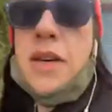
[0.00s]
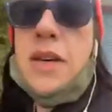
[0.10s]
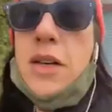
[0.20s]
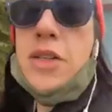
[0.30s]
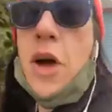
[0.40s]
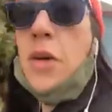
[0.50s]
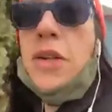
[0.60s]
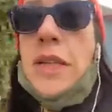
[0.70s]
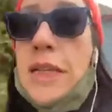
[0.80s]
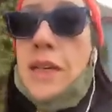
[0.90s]
So
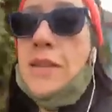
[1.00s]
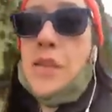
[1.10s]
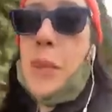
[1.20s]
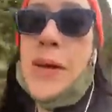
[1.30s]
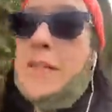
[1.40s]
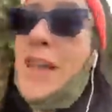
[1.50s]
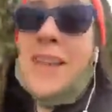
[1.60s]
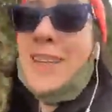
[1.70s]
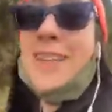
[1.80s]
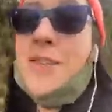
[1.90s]
it's okay
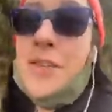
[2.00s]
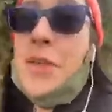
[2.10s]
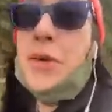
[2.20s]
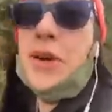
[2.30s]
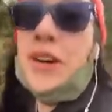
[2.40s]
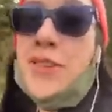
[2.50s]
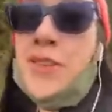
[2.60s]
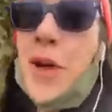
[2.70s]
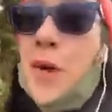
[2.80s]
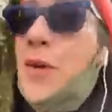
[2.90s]
if I
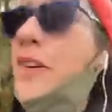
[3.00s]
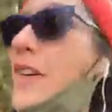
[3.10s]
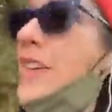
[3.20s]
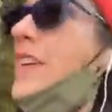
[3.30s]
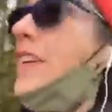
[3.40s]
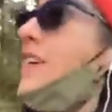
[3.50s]
lose my